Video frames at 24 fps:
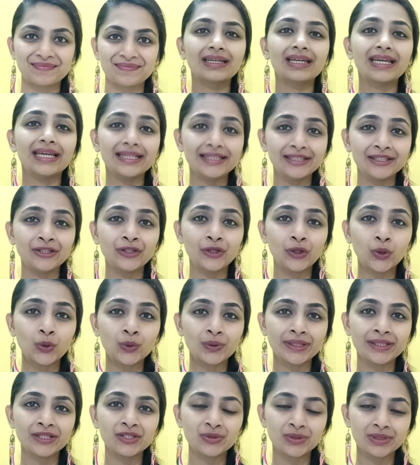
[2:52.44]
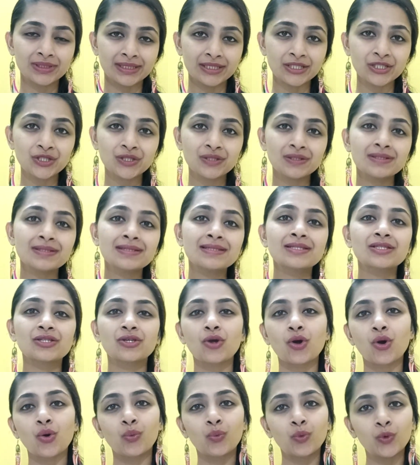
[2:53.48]
In yogic traditions,
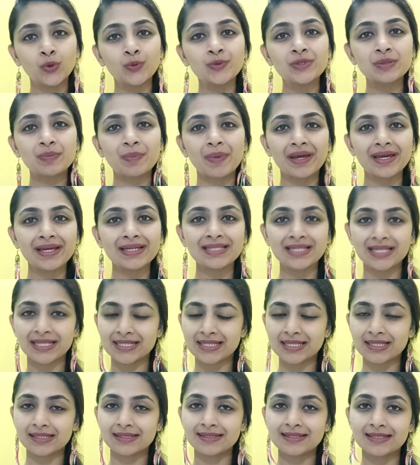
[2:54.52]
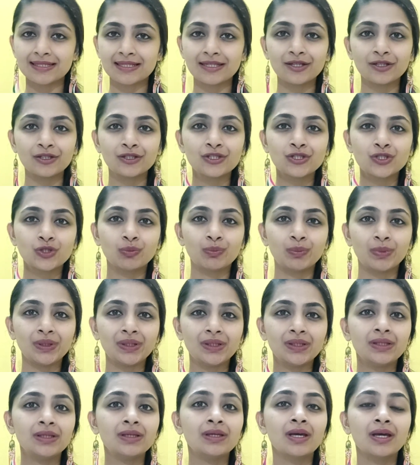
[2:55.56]
your womb space is considered to
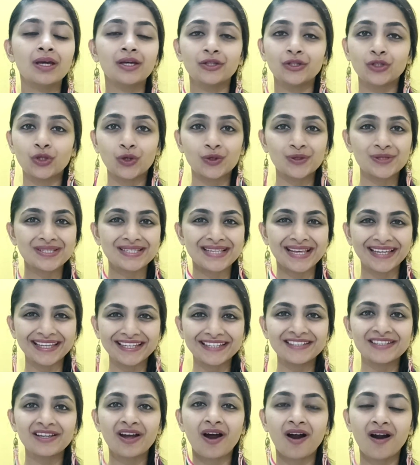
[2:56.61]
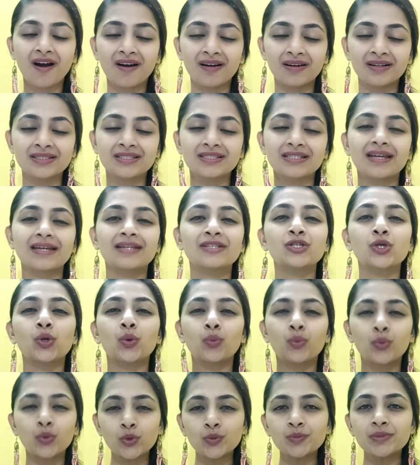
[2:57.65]
be your second heart, and your
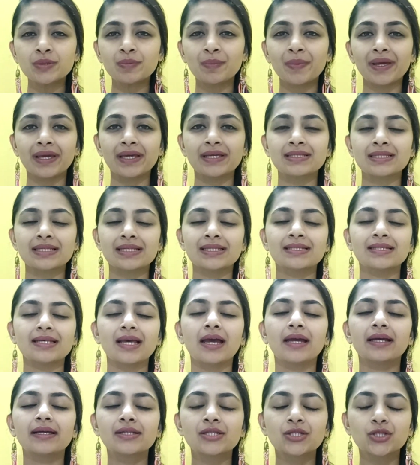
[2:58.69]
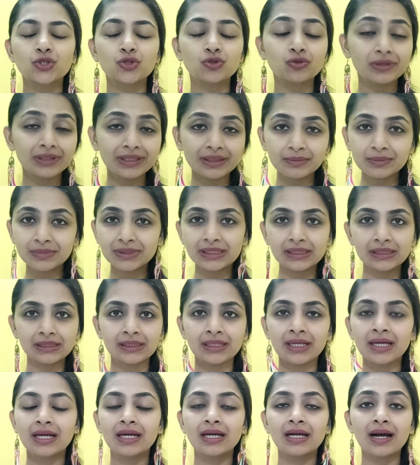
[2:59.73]
womb space is extremely,
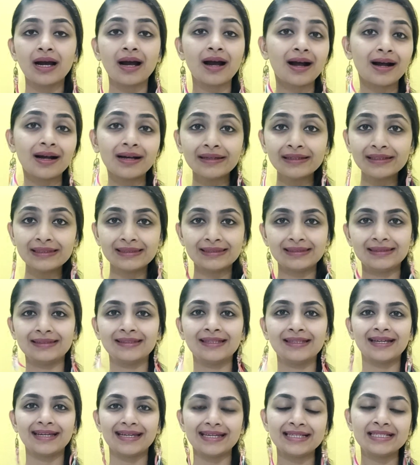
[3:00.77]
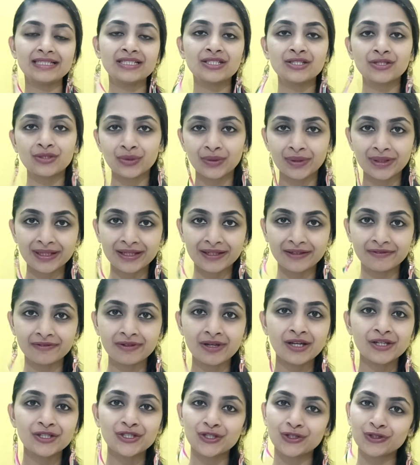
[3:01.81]
highly intuitive
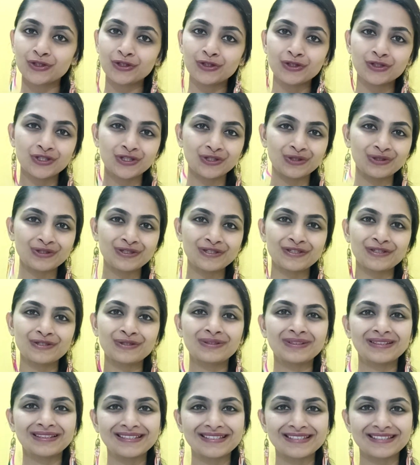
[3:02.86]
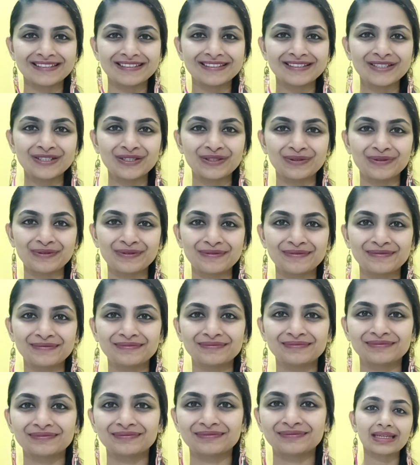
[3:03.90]
should you choose to listen to.
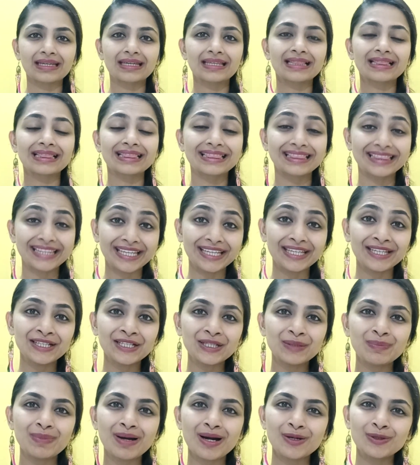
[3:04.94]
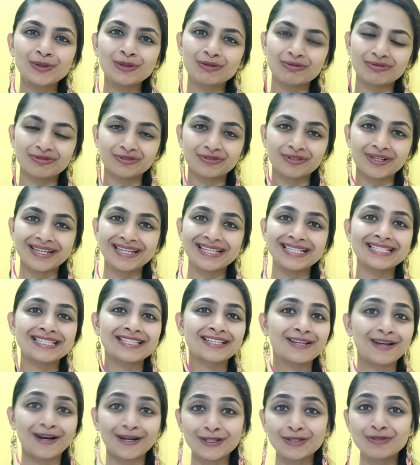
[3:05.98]
Think about the phrase
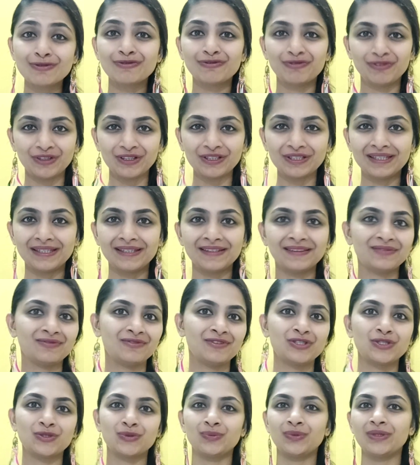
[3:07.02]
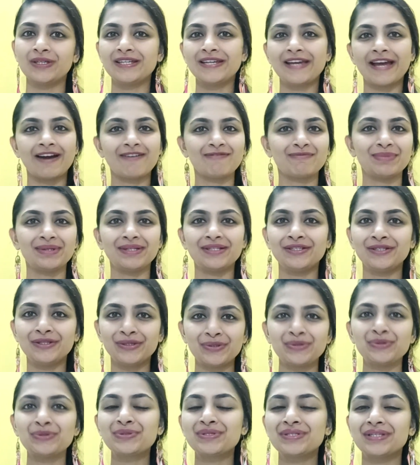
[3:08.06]
gut feeling, which we have been
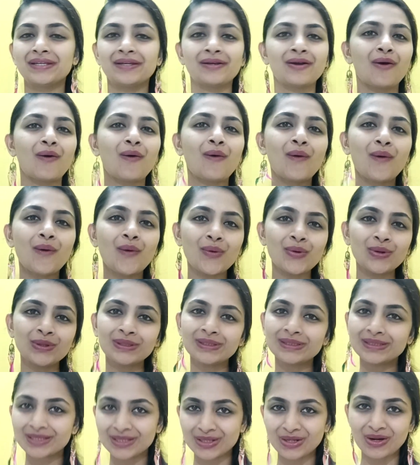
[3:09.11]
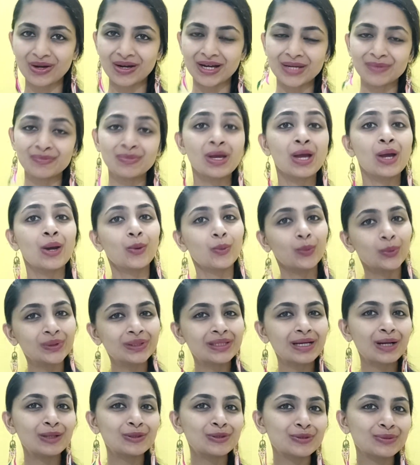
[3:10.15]
using all the time
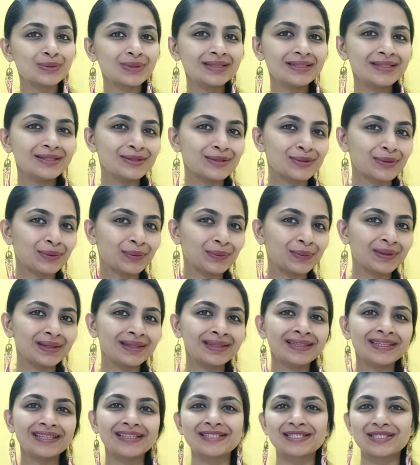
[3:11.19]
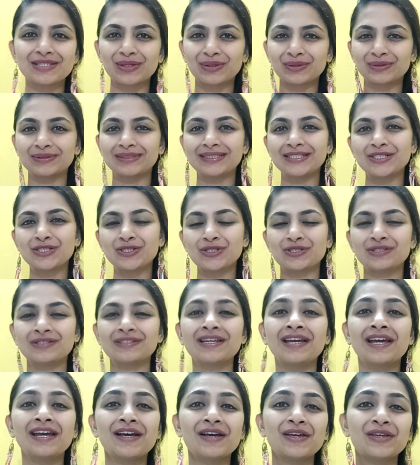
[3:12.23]
without really knowing its origin.
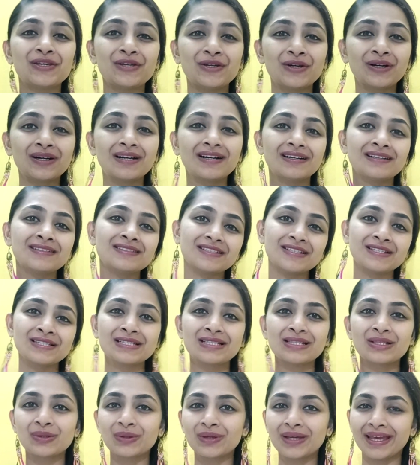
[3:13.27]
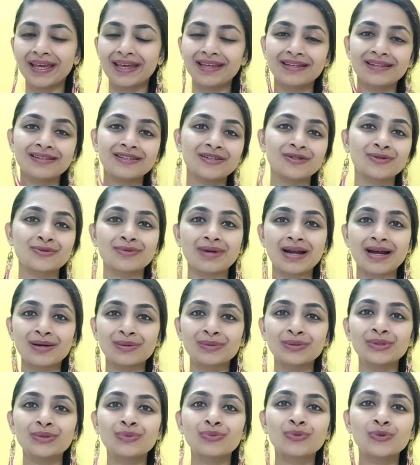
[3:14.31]
Your gut is located
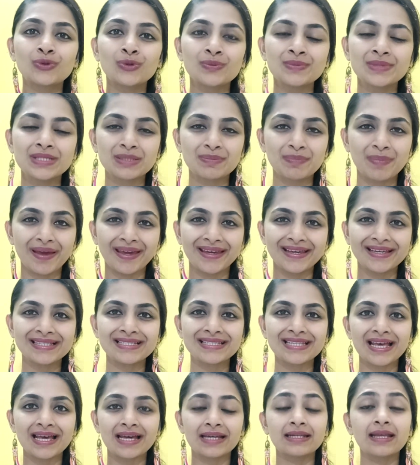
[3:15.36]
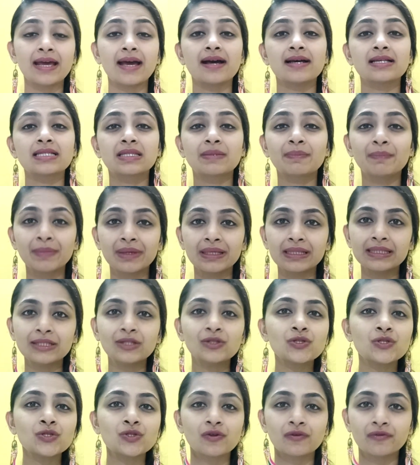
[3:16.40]
around the womb space and has
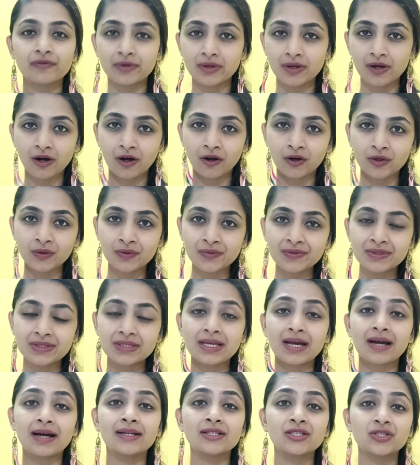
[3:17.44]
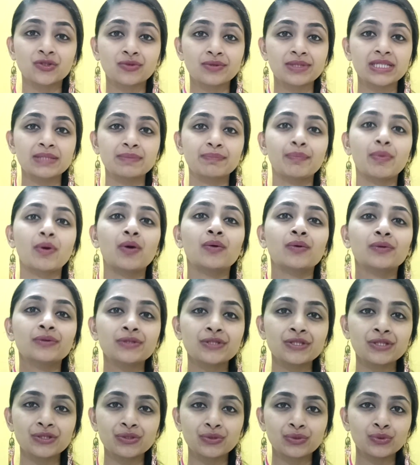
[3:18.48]
millions of nerves that
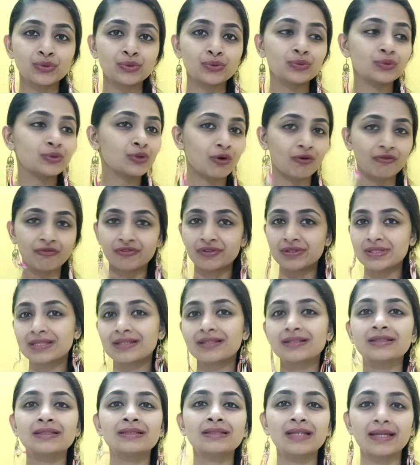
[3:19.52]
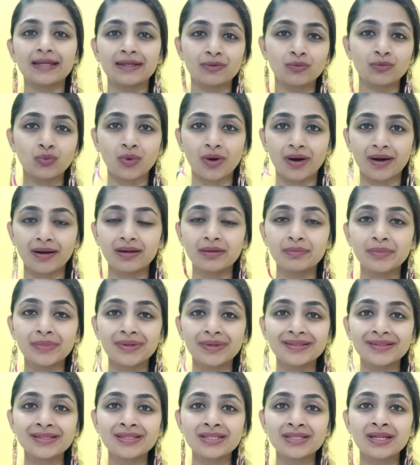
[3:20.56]
responds to your physical
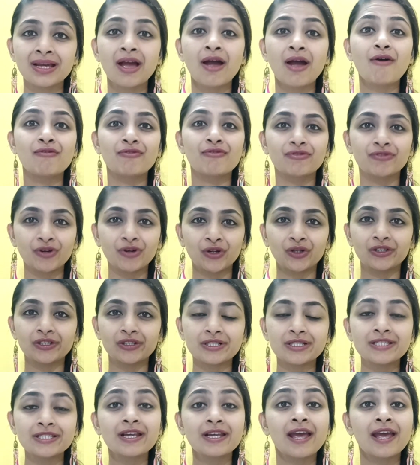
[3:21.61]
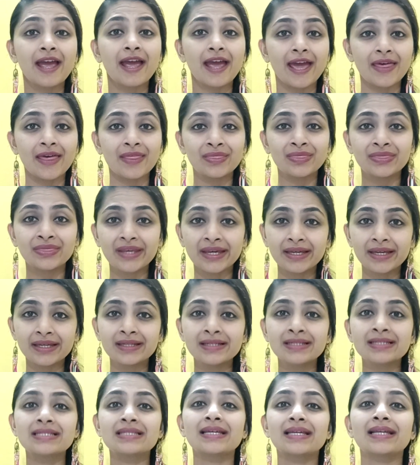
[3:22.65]
environment first and then
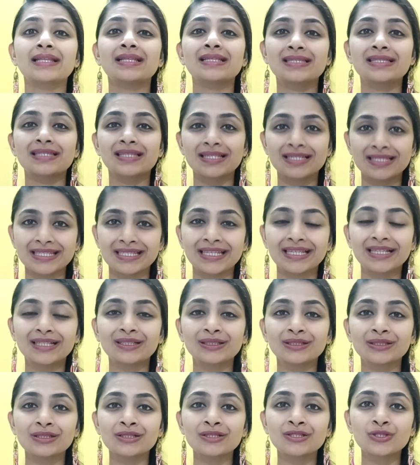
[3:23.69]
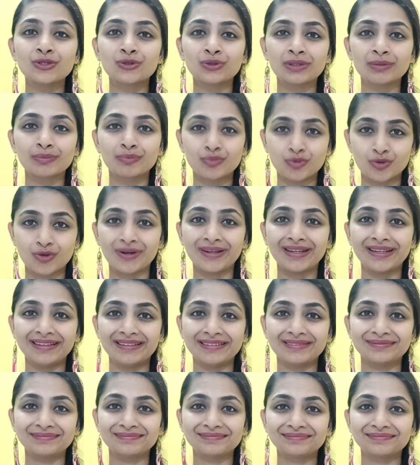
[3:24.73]
sends the signal to the brain.